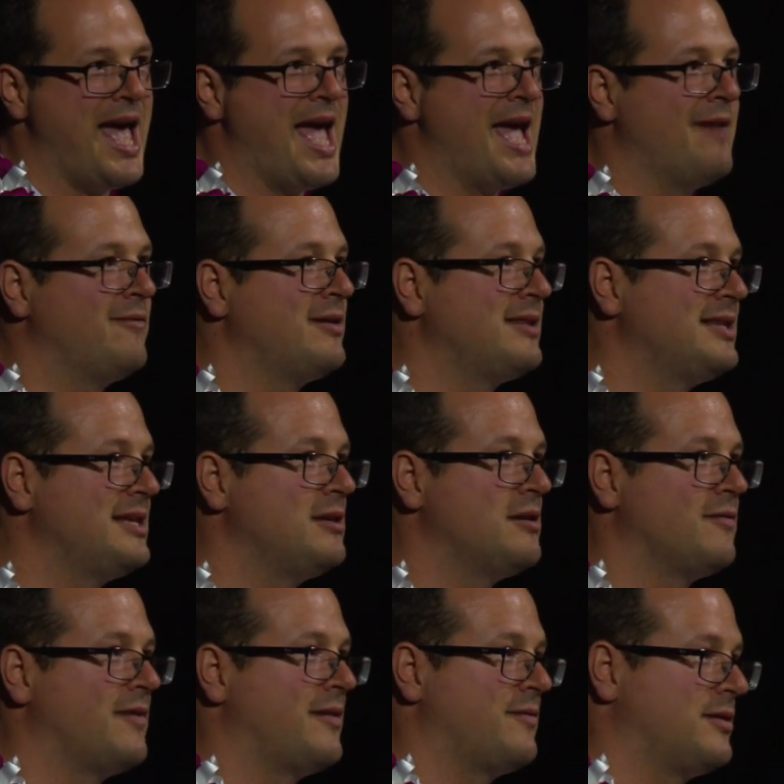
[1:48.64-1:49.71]
everything
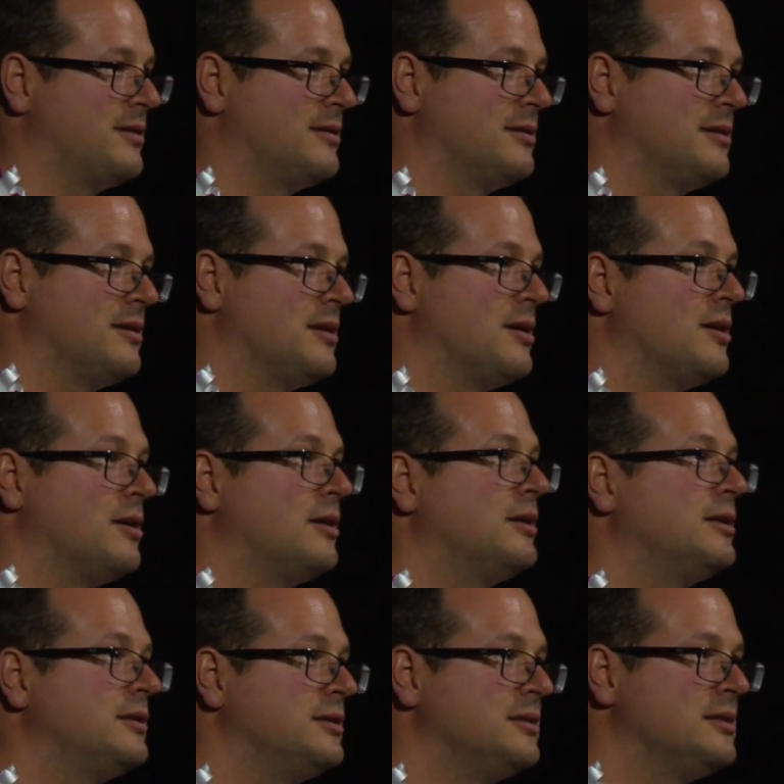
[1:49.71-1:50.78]
you've ever
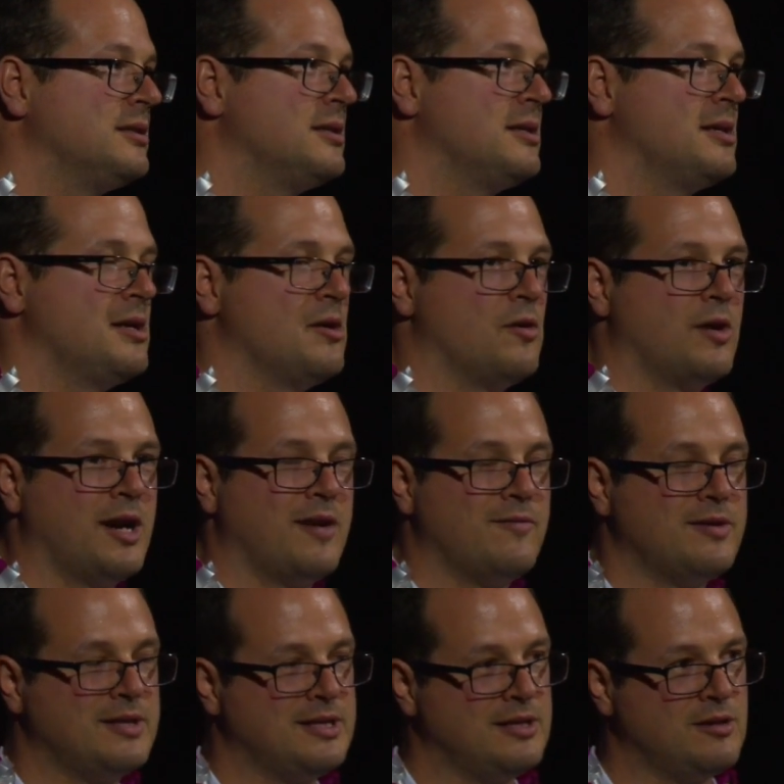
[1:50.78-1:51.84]
heard, or
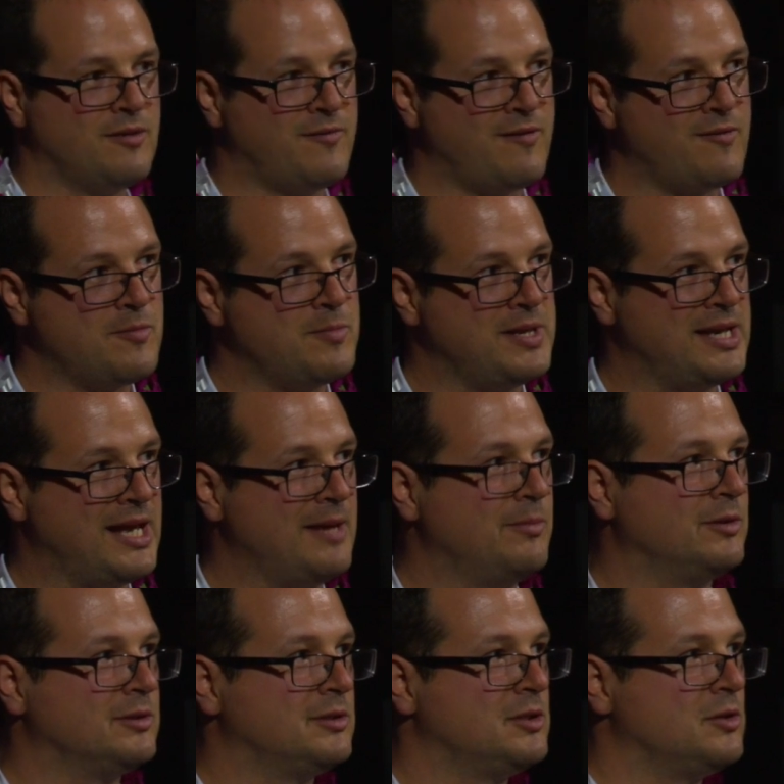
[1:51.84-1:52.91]
everything you've ever been
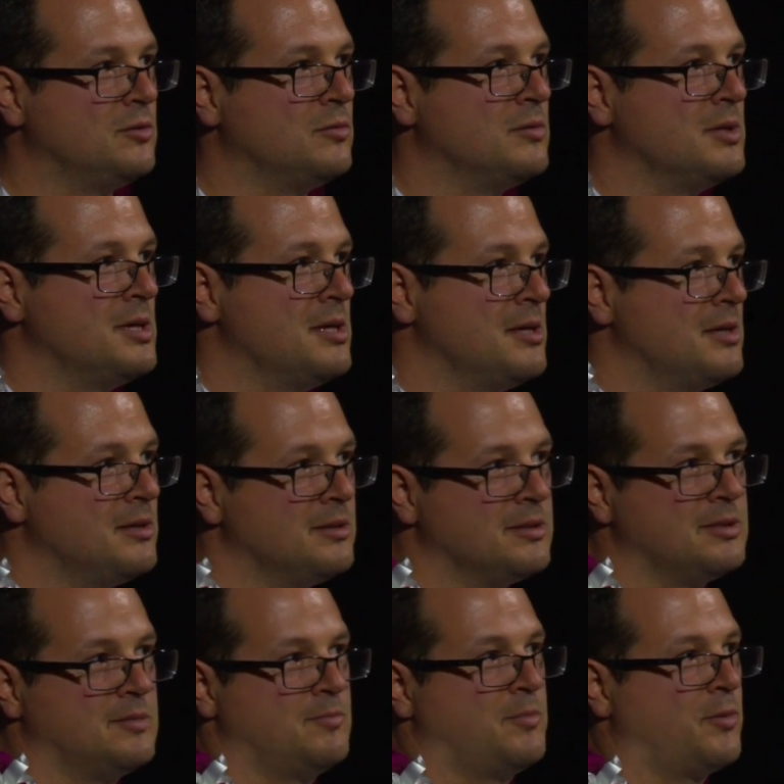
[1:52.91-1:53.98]
able to
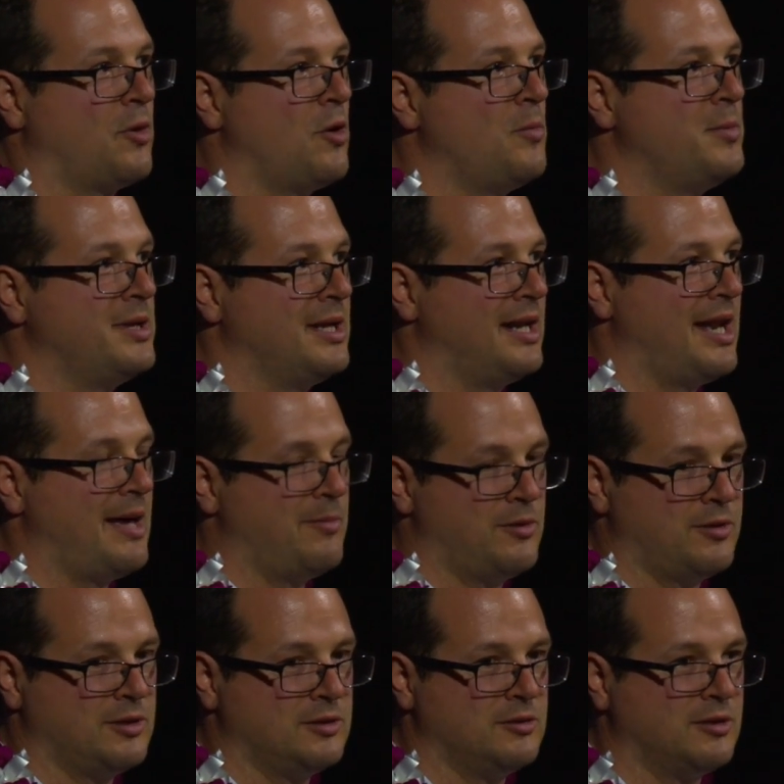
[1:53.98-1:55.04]
probe in a
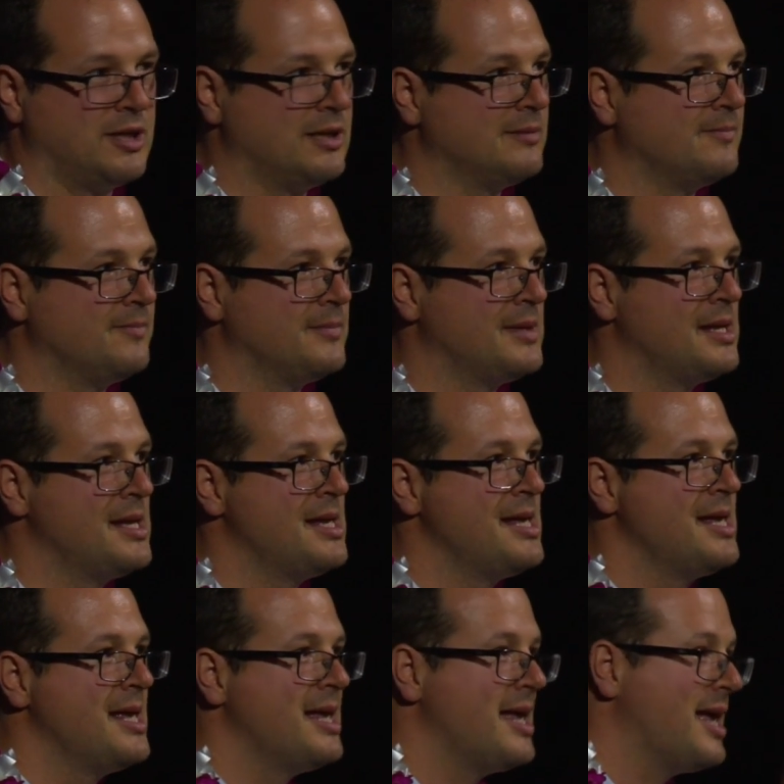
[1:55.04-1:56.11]
laboratory,
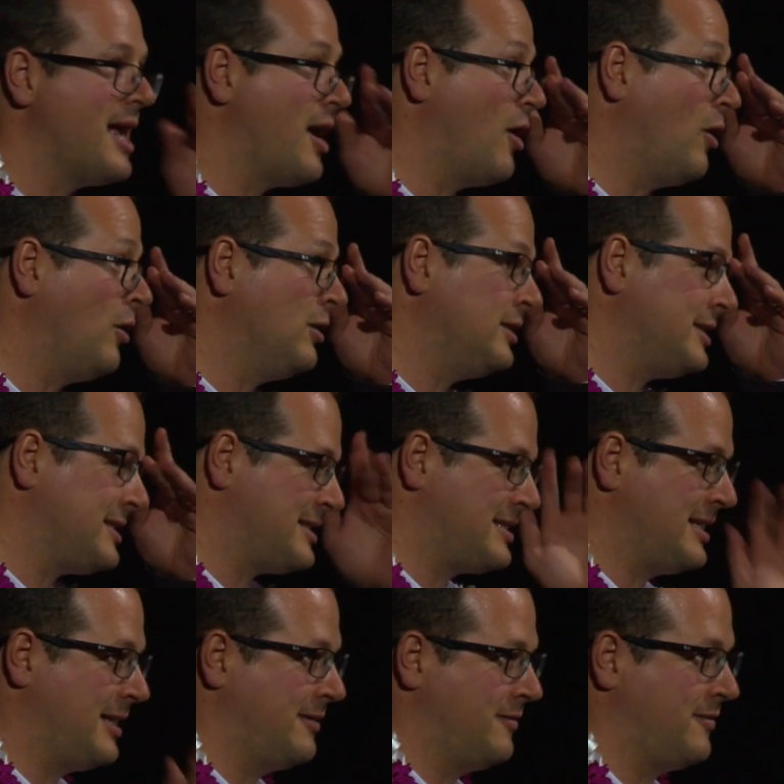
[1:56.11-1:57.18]
all this
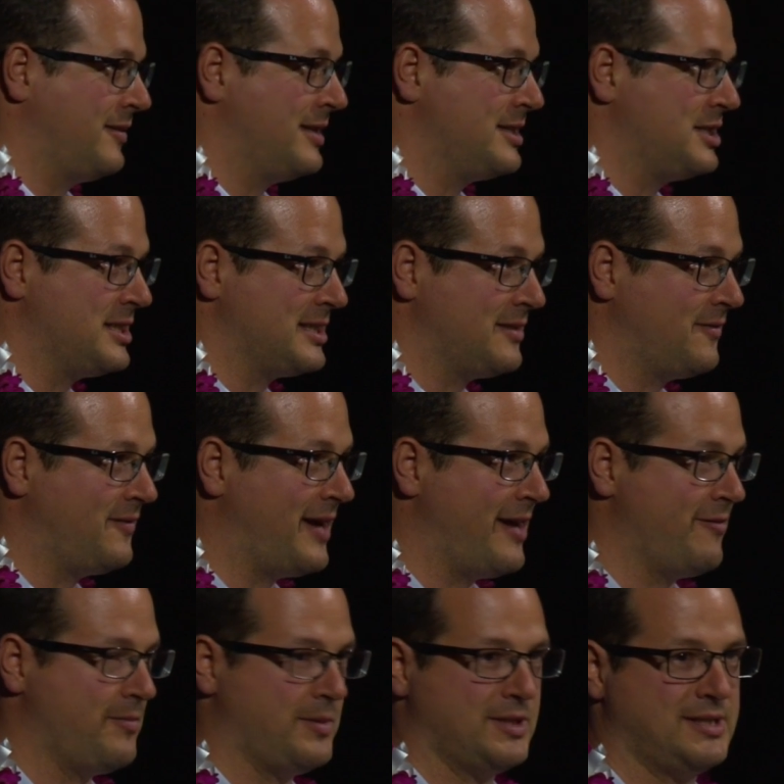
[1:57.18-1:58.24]
stuff is just
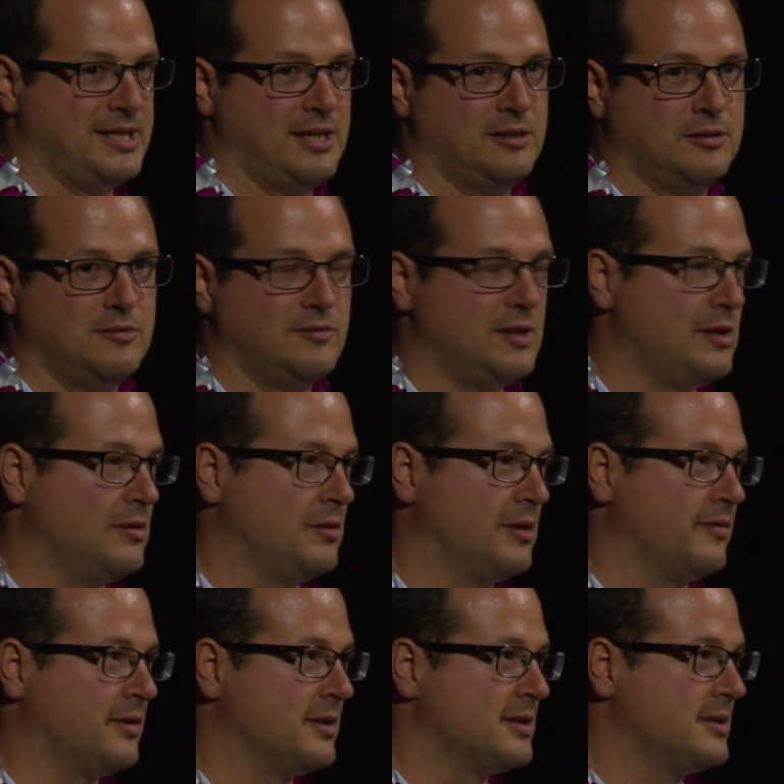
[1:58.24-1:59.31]
5% of the
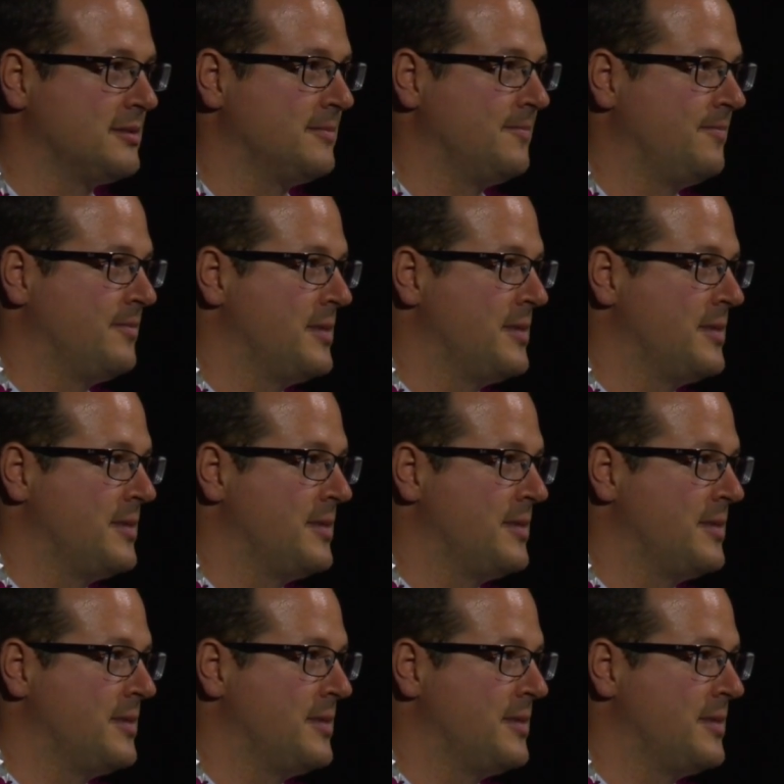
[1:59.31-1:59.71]
universe.